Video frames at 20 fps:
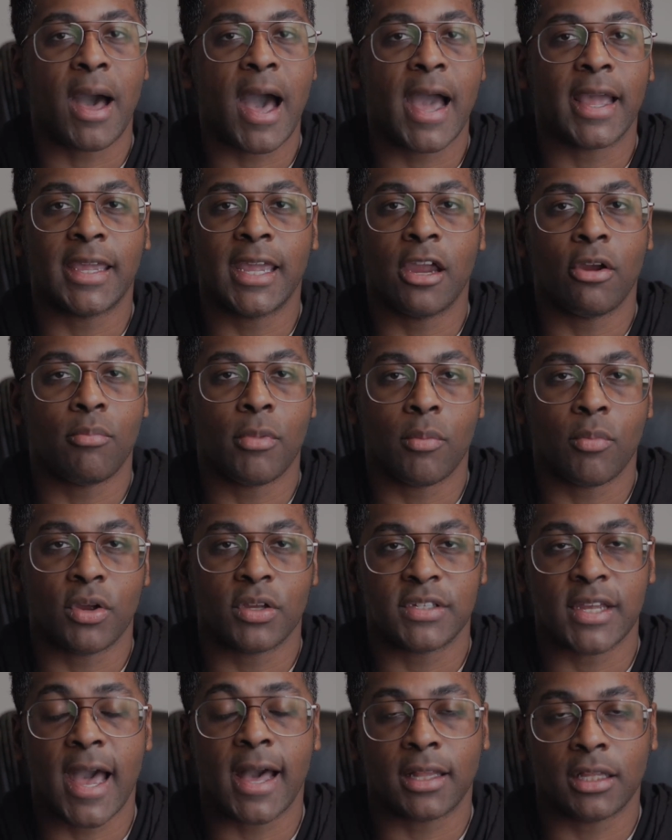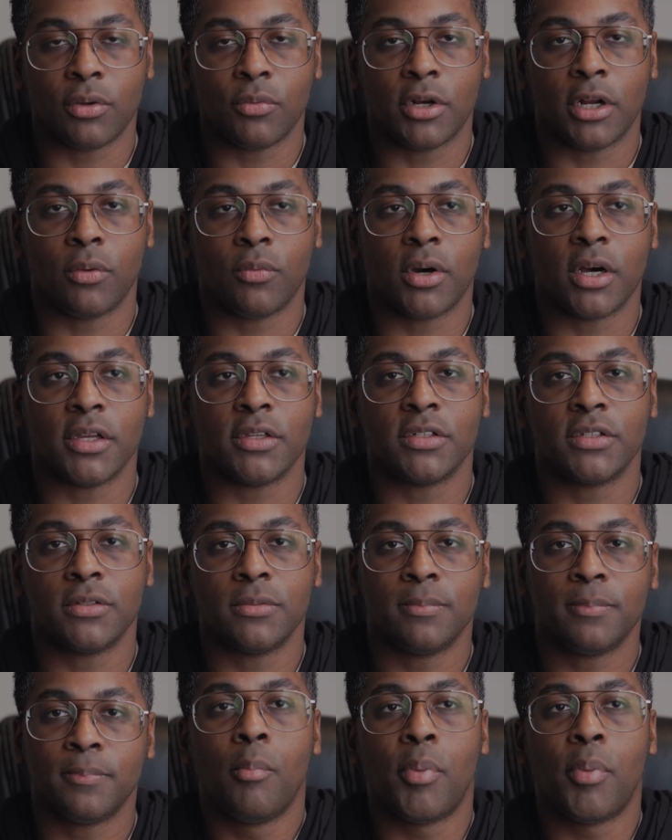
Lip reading: I can't remember exactly what it was.